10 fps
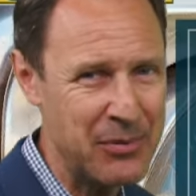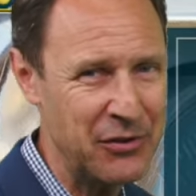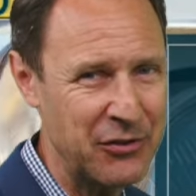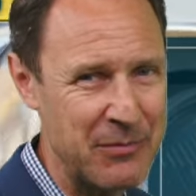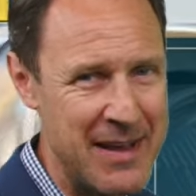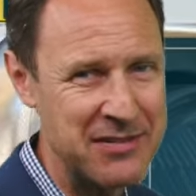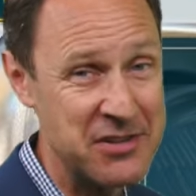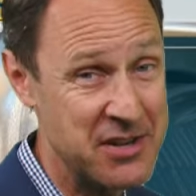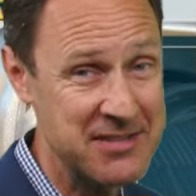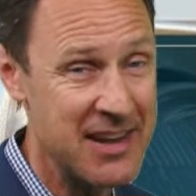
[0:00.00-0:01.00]
personal
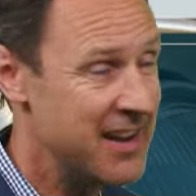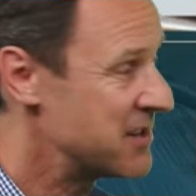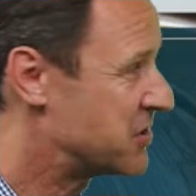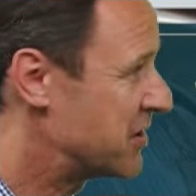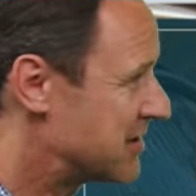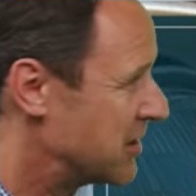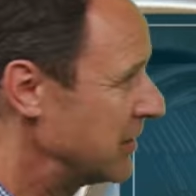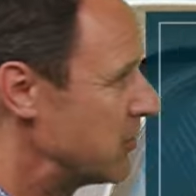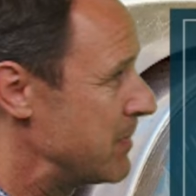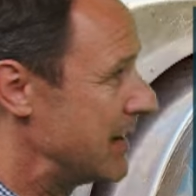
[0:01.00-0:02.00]
message because sure, it
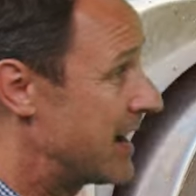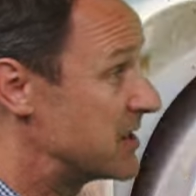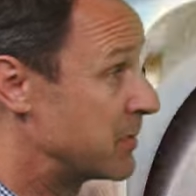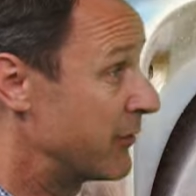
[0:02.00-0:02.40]
certainly would be nice.